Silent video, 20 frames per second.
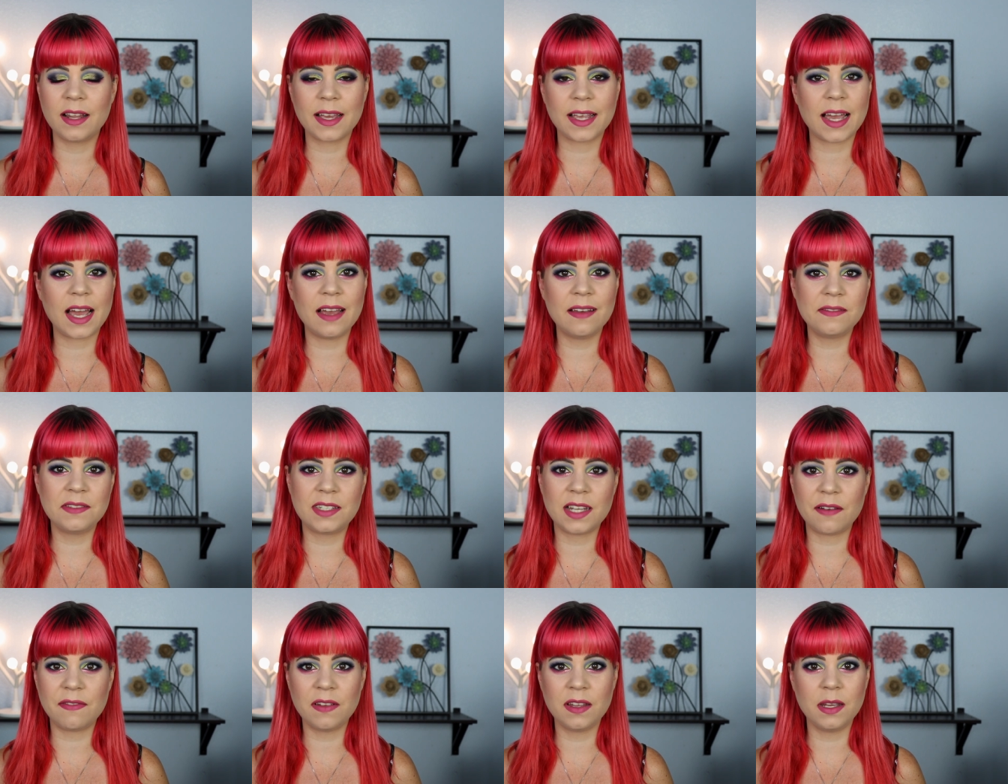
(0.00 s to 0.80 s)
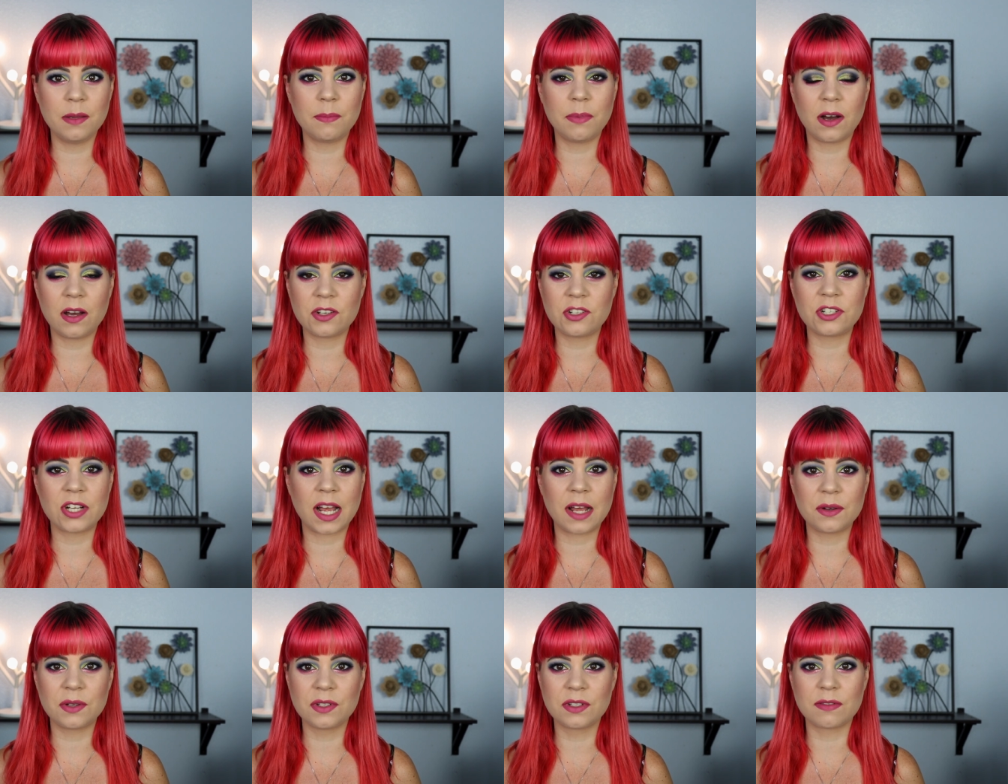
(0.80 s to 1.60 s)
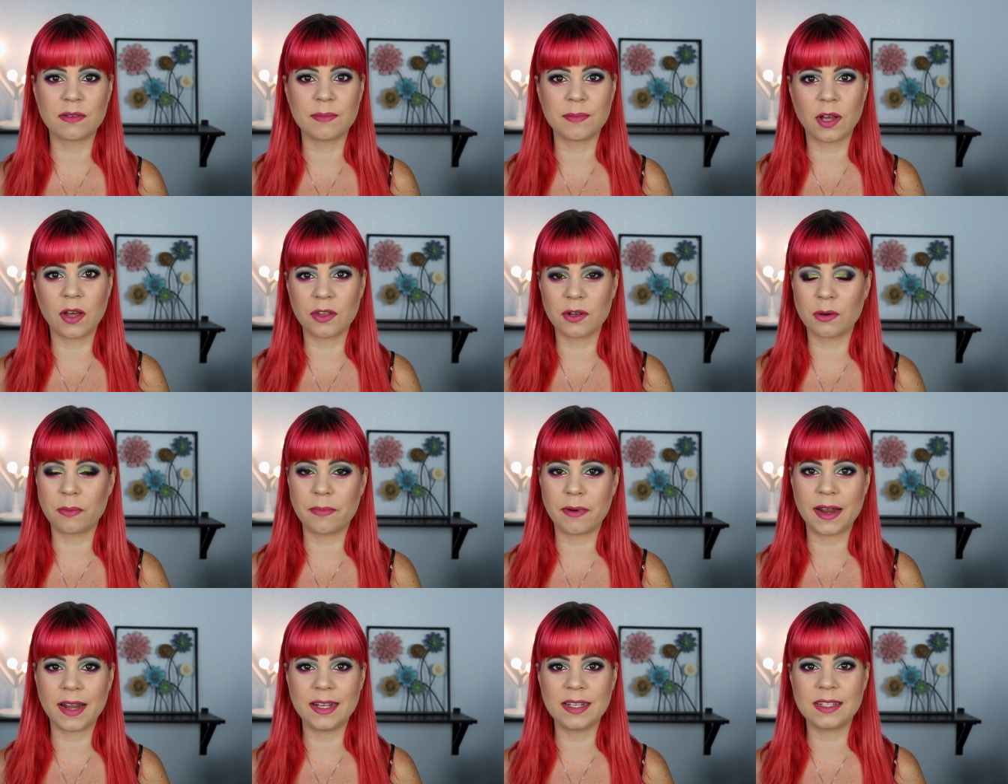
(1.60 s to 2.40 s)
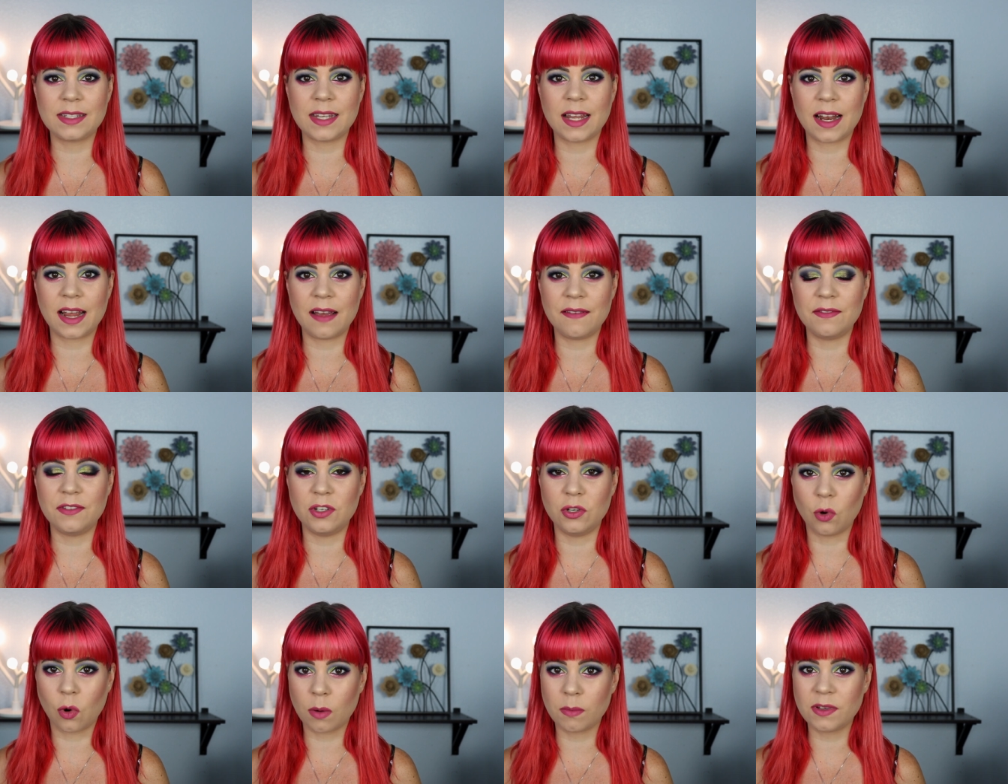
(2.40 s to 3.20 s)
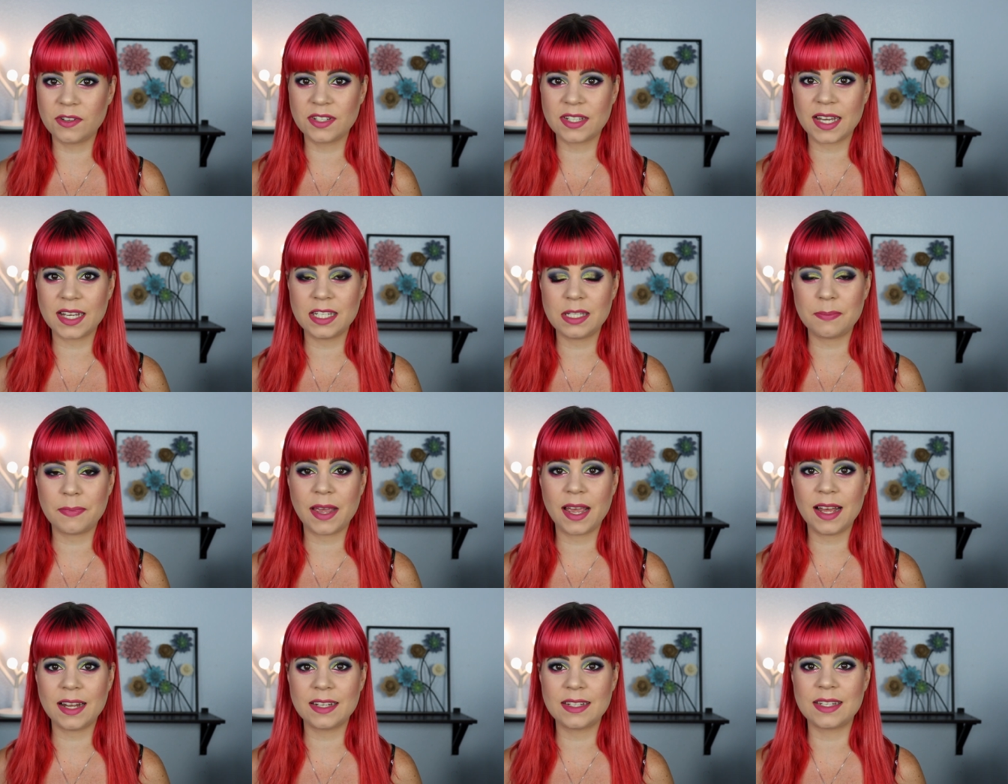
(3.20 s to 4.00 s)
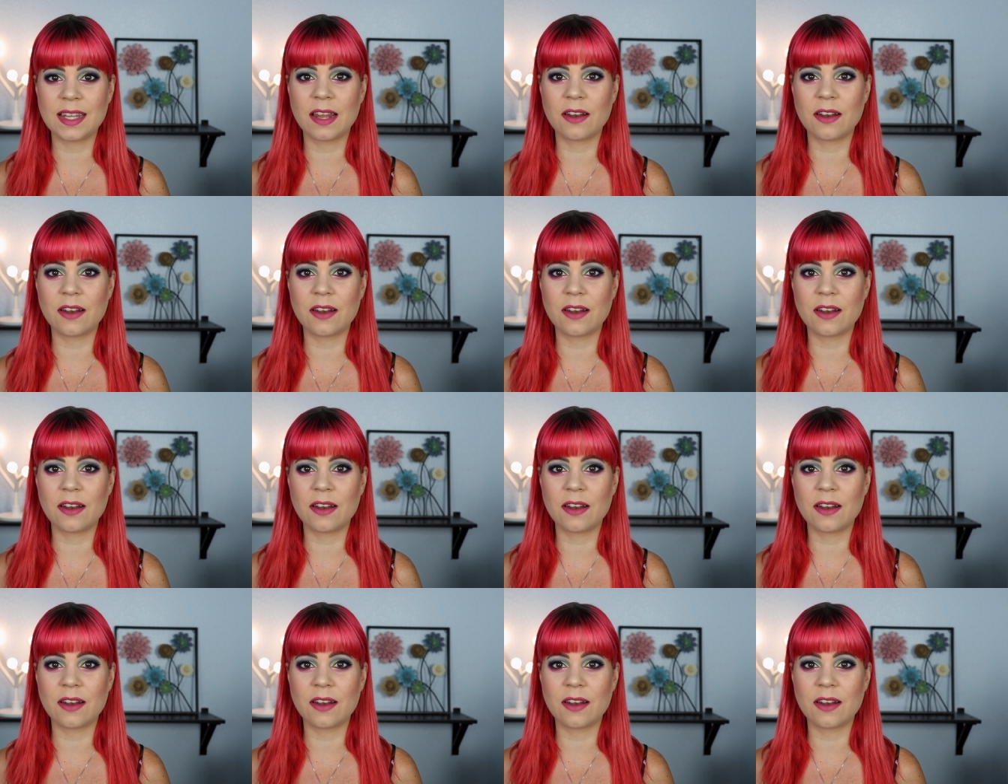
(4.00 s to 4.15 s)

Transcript: Like, I've definitely bought shadows from other brands that have normal size pans